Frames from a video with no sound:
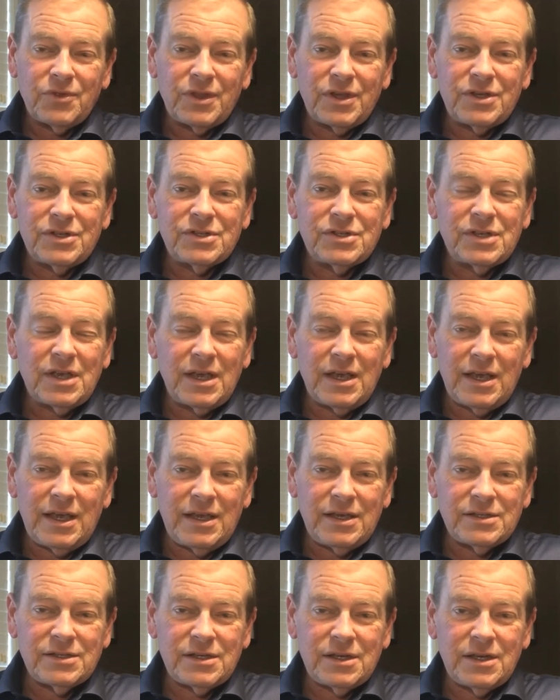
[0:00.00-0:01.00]
These
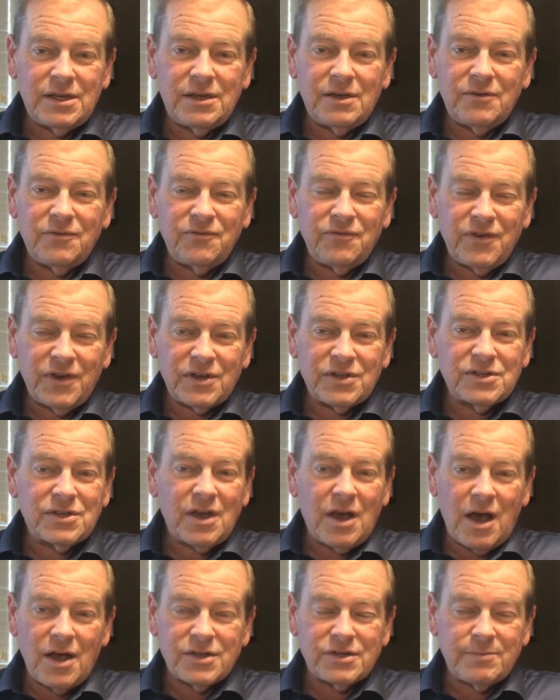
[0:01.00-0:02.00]
easy fix
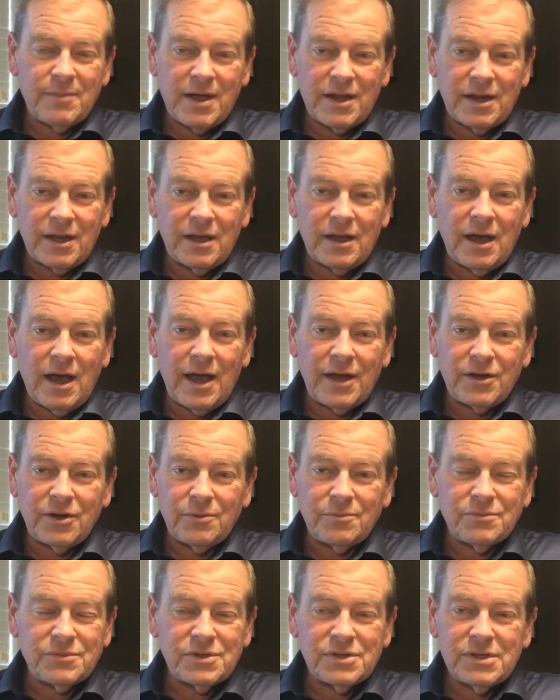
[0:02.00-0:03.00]
cosmetic
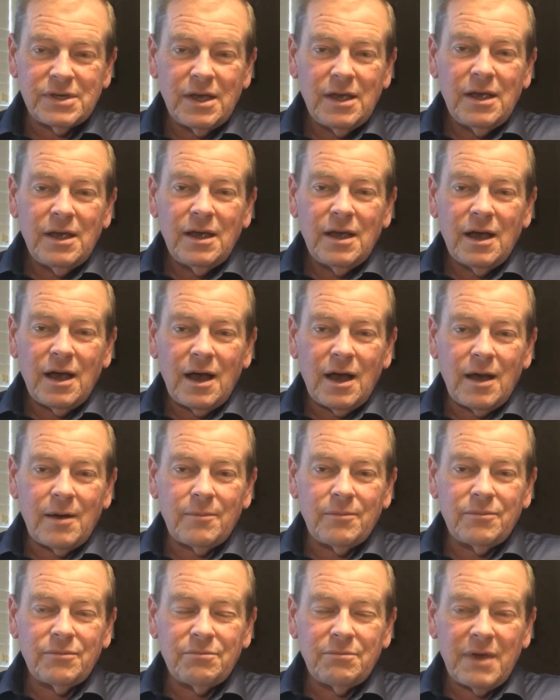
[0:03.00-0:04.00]
items
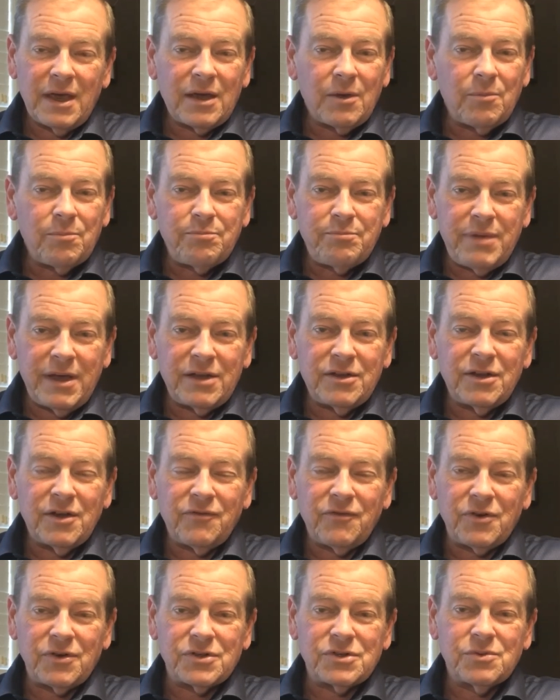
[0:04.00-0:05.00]
make a big
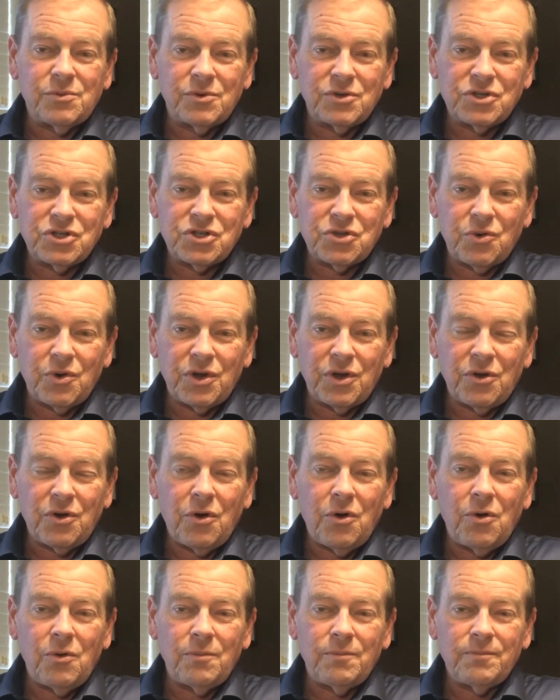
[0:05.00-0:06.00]
difference when showing your
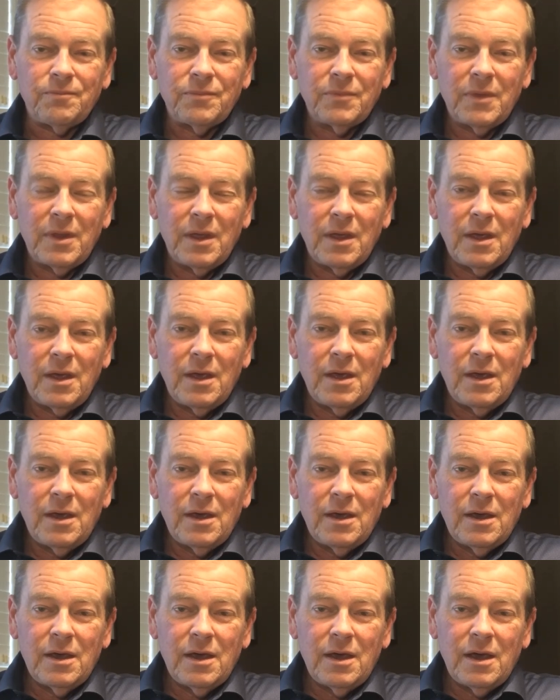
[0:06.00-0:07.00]
home.
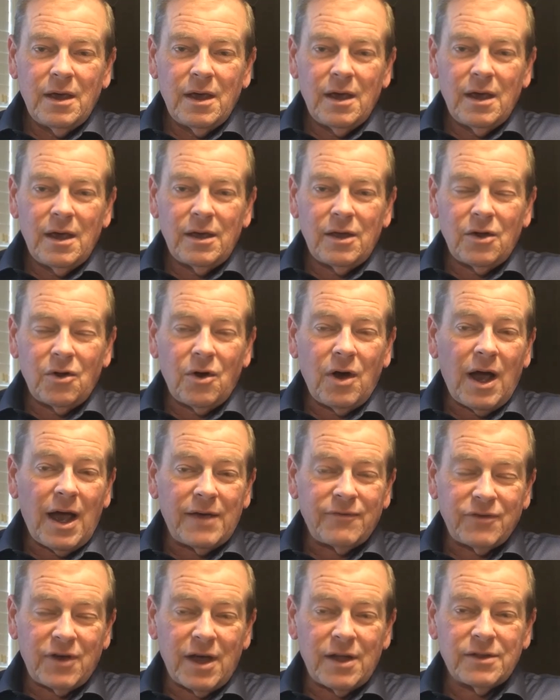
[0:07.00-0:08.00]
You know,
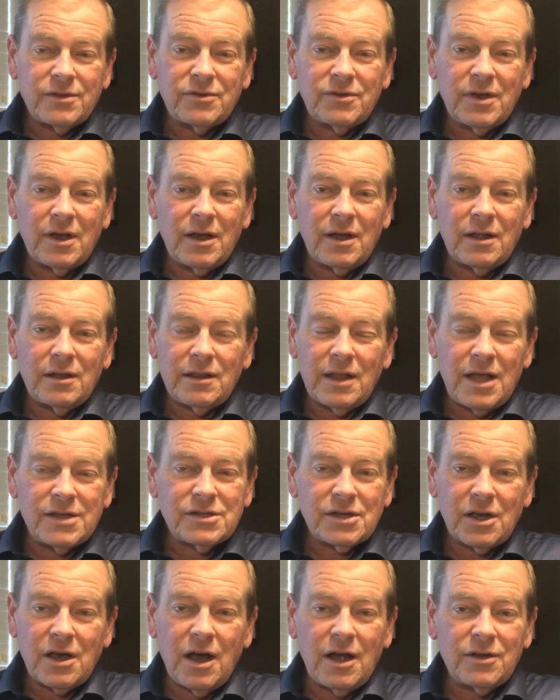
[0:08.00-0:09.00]
I've got
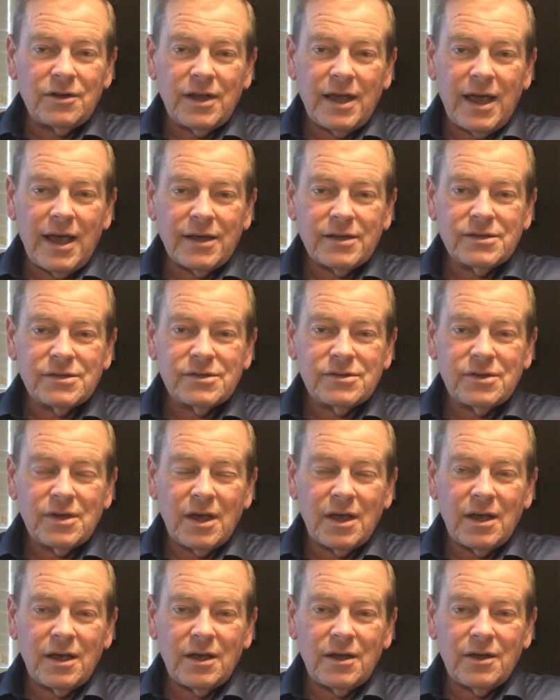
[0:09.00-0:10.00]
lots of contacts
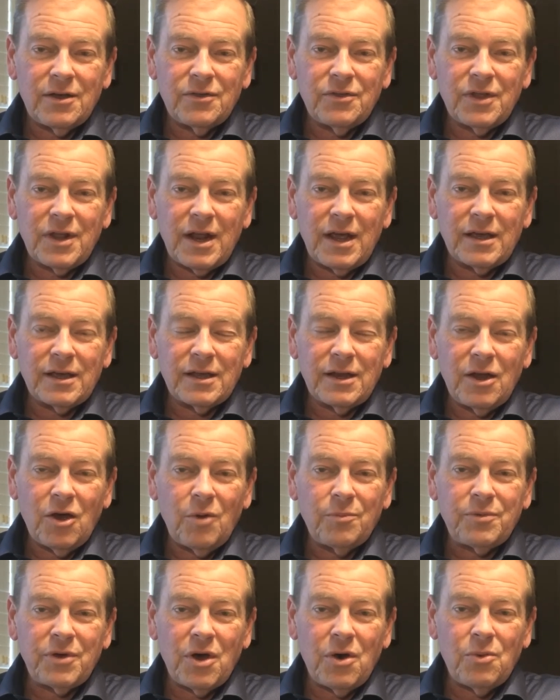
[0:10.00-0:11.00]
that I can
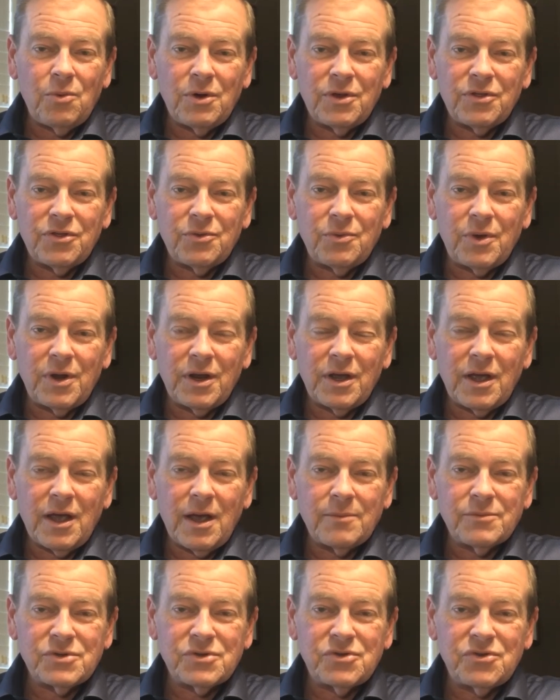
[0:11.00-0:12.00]
help you out with when it
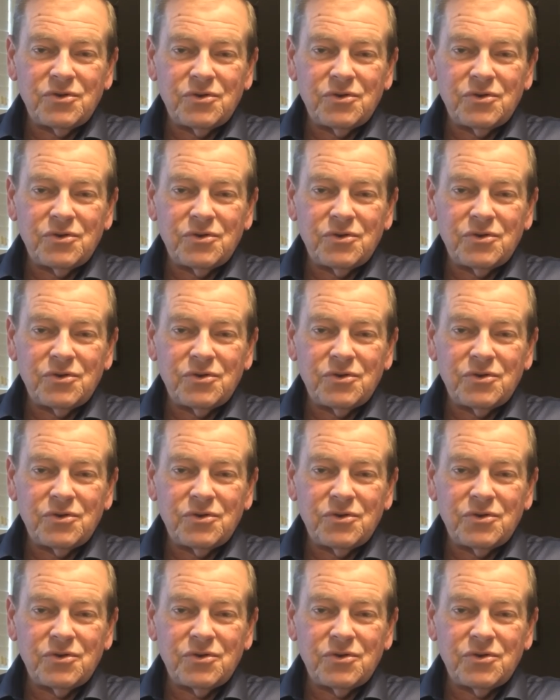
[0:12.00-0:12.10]
comes